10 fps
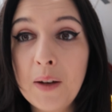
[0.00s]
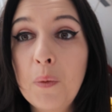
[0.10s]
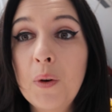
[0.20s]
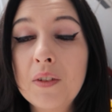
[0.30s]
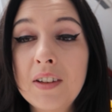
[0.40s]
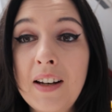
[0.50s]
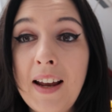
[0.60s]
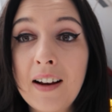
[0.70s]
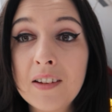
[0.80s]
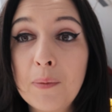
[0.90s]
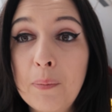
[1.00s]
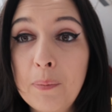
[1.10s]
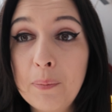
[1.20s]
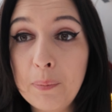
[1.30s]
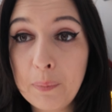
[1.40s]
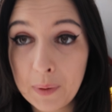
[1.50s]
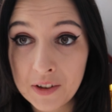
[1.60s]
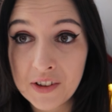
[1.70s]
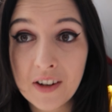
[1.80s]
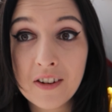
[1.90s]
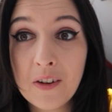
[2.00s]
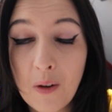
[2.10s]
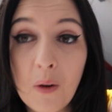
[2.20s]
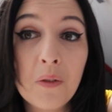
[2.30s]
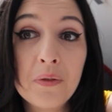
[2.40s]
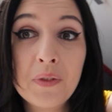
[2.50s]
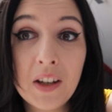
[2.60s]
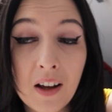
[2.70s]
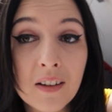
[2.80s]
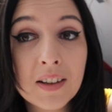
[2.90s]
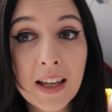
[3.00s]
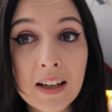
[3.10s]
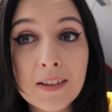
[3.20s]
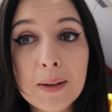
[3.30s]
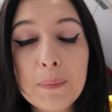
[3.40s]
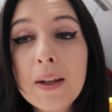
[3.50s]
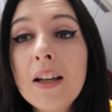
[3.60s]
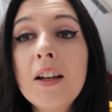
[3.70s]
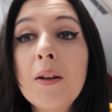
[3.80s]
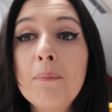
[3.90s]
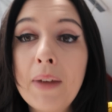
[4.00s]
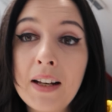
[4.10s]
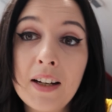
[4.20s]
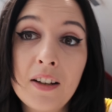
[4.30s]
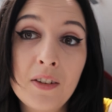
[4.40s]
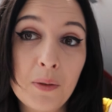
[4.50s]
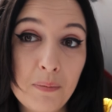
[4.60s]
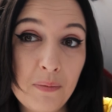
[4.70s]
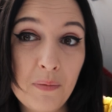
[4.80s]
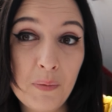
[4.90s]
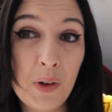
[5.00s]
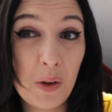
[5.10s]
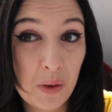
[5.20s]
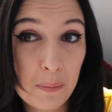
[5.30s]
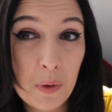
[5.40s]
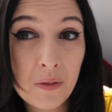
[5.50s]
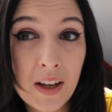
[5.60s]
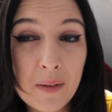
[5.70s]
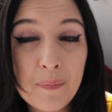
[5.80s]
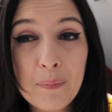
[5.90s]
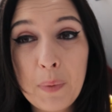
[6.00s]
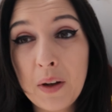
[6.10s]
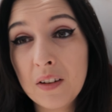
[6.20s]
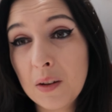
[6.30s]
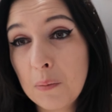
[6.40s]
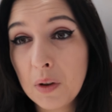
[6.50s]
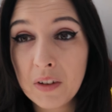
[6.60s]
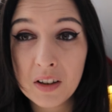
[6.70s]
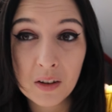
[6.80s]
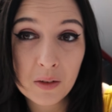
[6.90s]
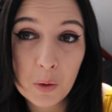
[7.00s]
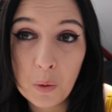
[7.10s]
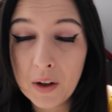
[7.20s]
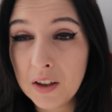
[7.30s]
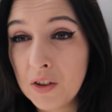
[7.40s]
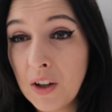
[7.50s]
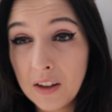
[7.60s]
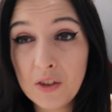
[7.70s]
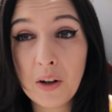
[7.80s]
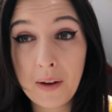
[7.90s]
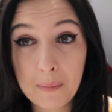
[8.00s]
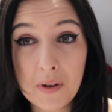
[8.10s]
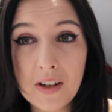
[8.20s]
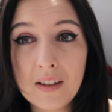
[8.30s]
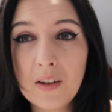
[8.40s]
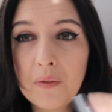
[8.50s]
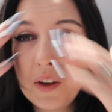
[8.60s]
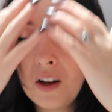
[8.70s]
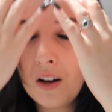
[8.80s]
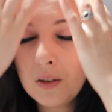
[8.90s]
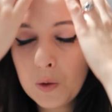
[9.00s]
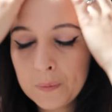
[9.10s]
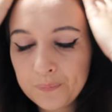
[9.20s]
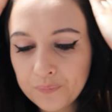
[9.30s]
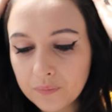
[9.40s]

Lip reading: It was an exhibition of The Last Kingdom, mainly to do with the movie, because the movie does talk and show images of the castle,